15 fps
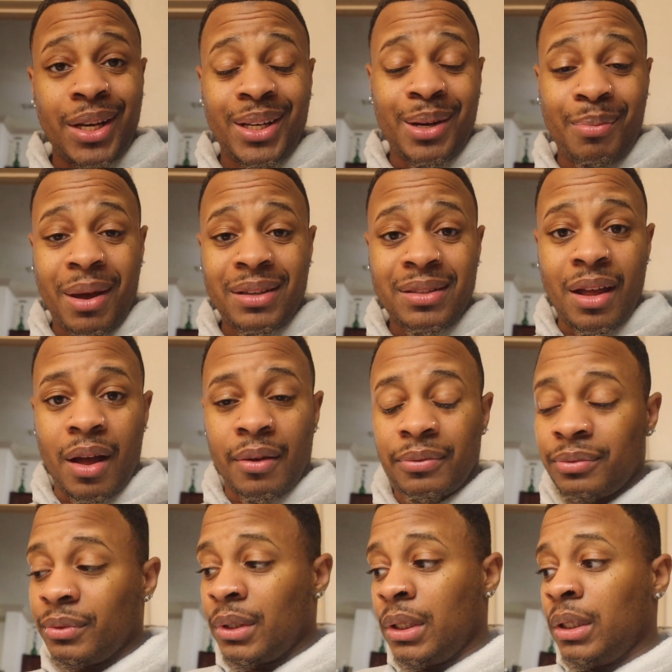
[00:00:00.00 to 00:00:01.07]
editing my stuff.
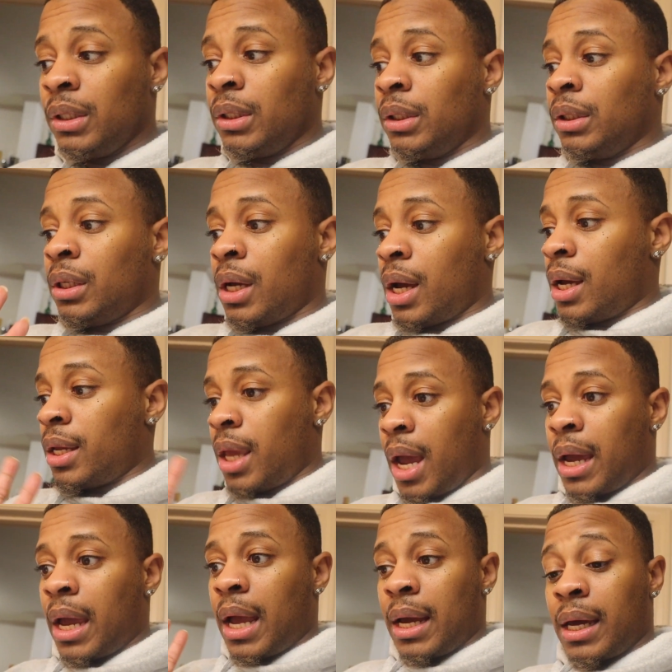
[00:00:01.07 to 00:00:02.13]
Yeah,
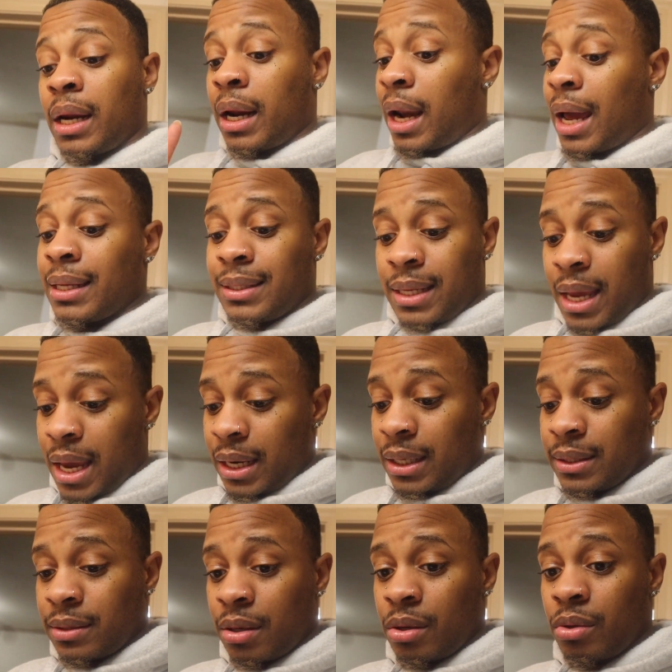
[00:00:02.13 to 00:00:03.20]
I got a lot to
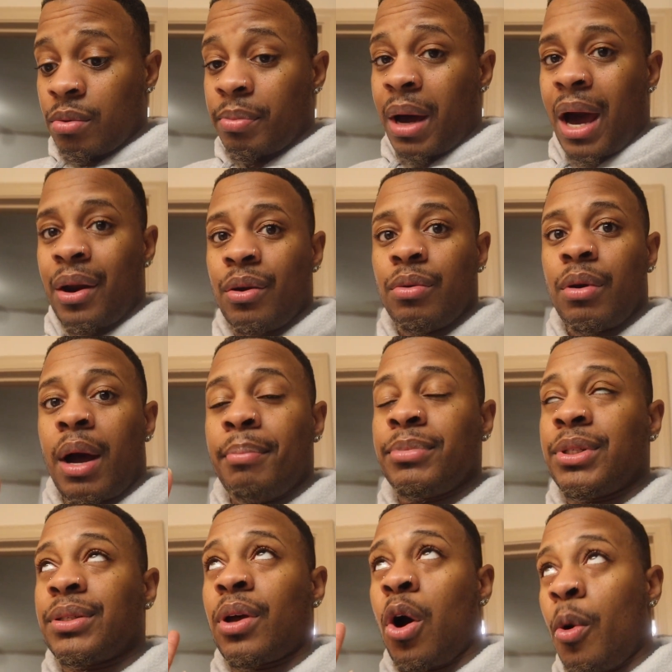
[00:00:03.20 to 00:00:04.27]
edit, I'm
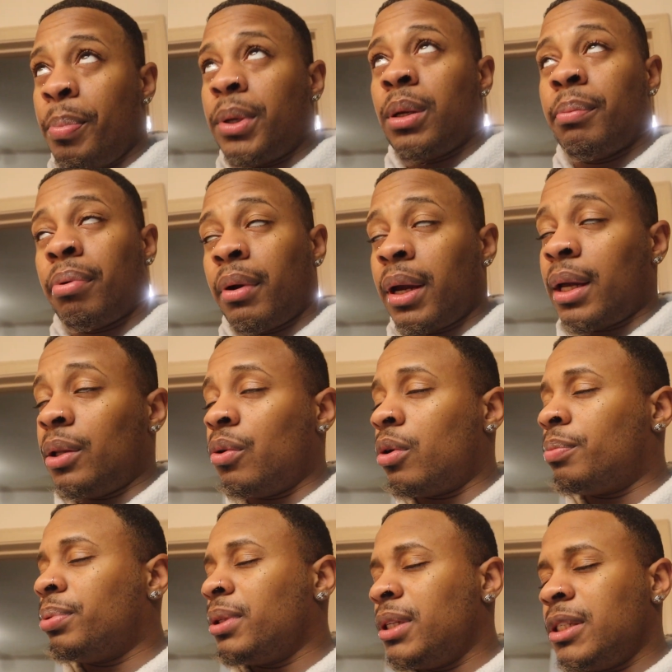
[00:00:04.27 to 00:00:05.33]
just hoping and praying,
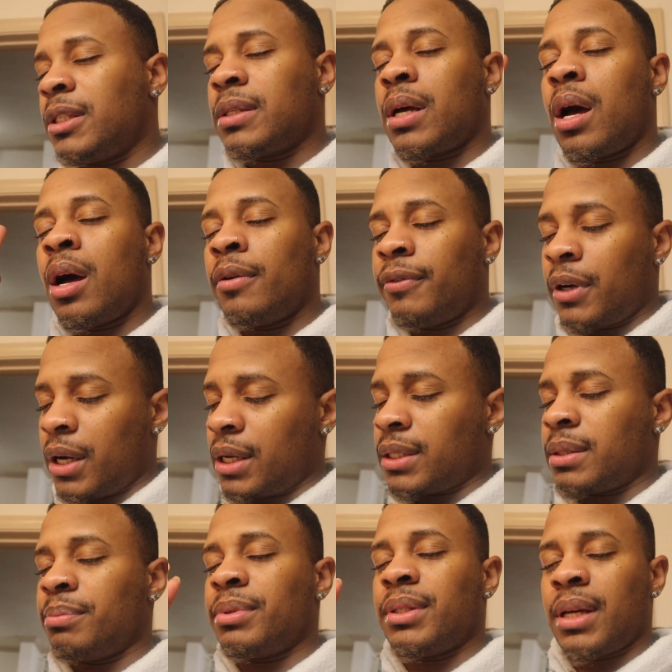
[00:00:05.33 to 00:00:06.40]
Lord, please cover
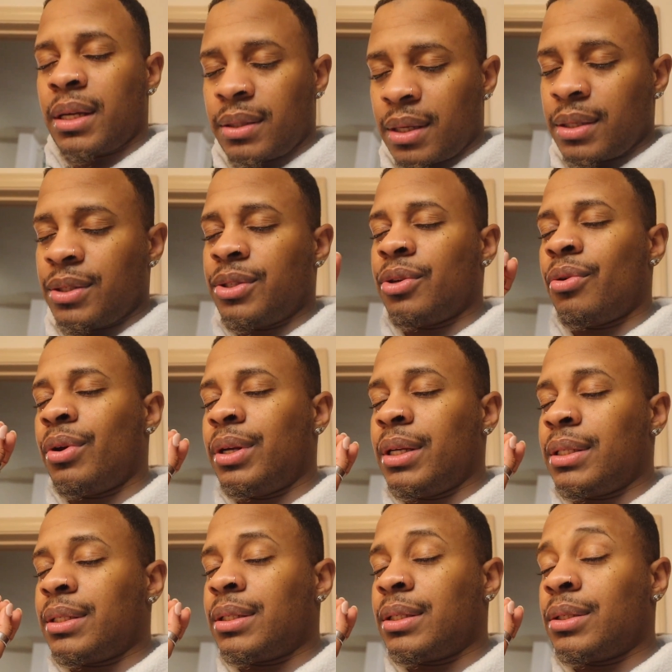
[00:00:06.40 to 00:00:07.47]
us and protect us during
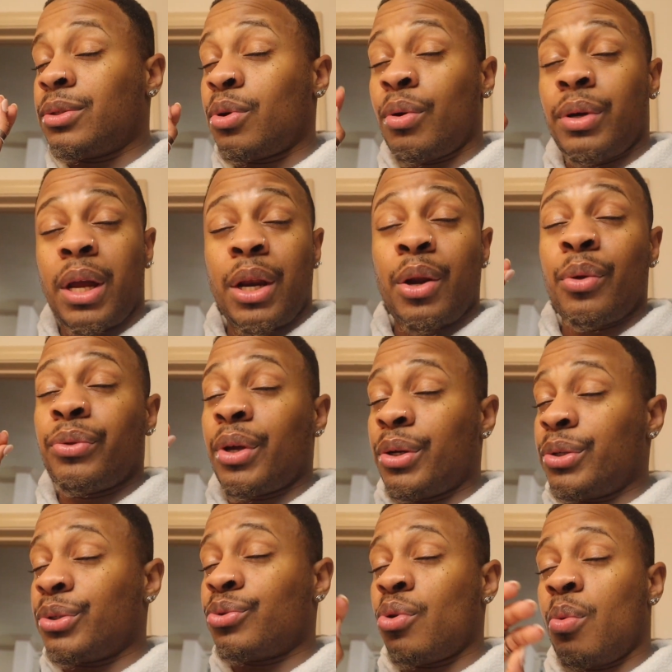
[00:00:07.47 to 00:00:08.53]
this tornado,
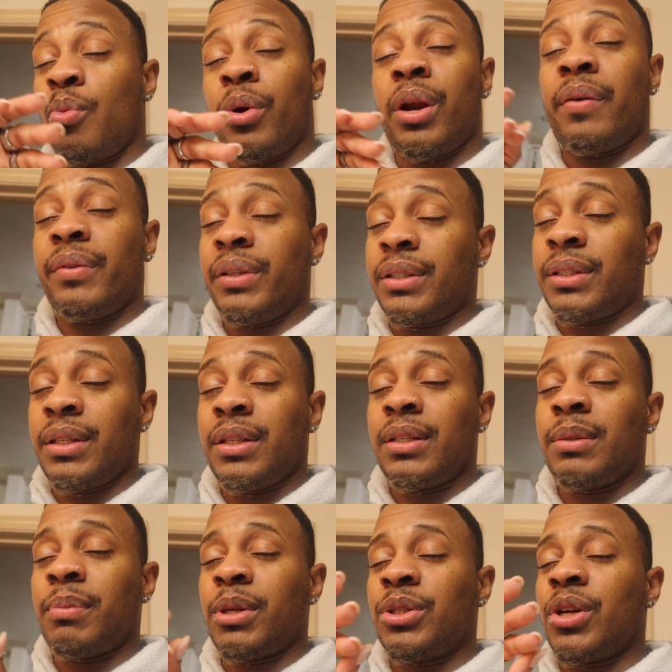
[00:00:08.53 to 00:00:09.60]
thunderstorm, whatever this
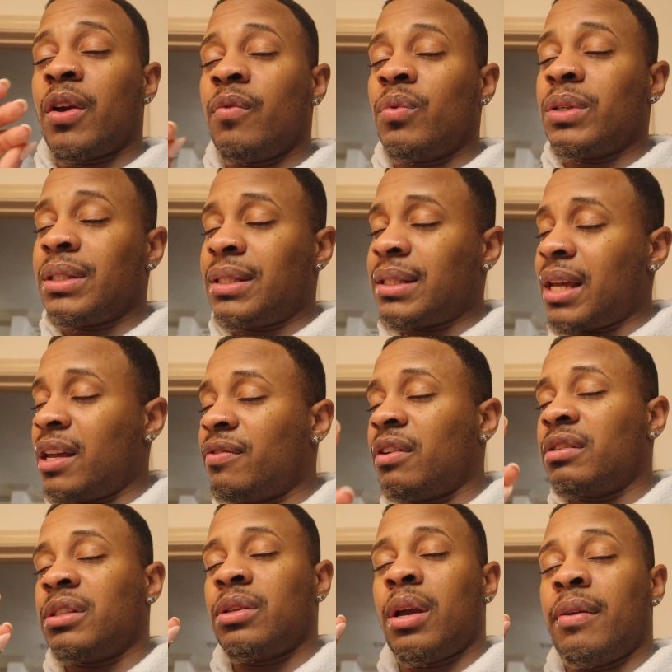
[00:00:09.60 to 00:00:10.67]
is. Make sure everyone's safe,
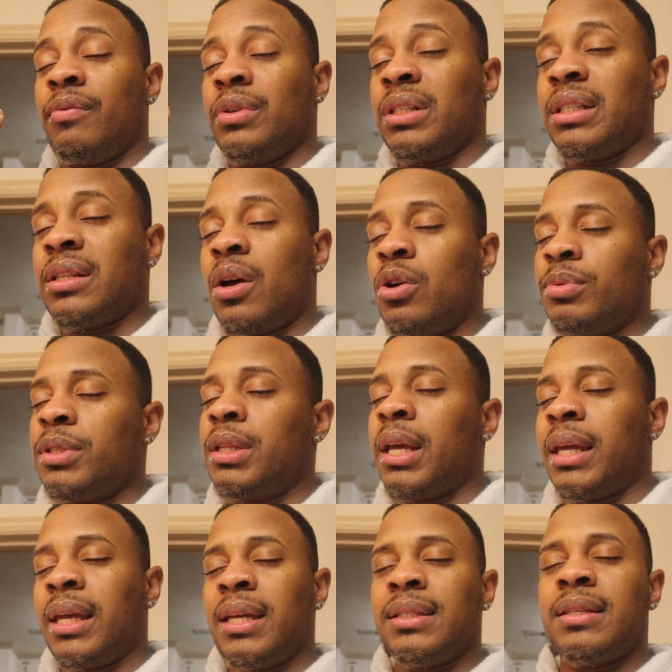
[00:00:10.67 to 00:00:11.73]
make sure everyone gets home to
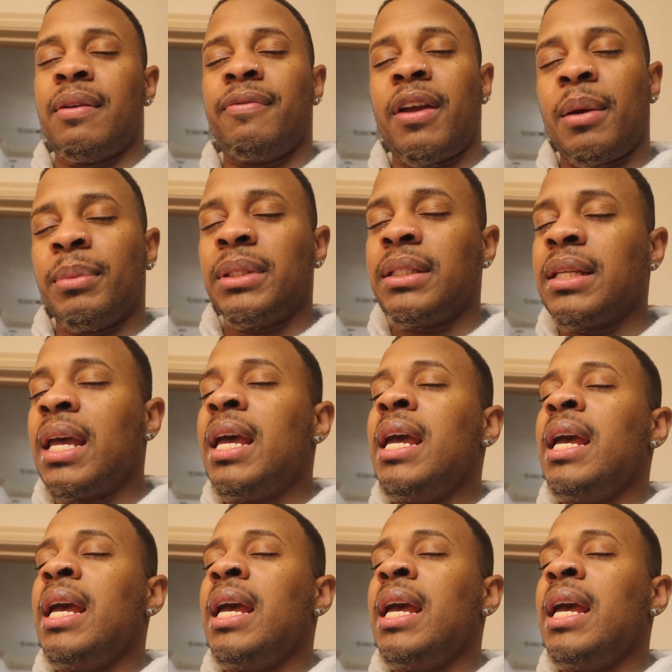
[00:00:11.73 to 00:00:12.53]
their kids, their families,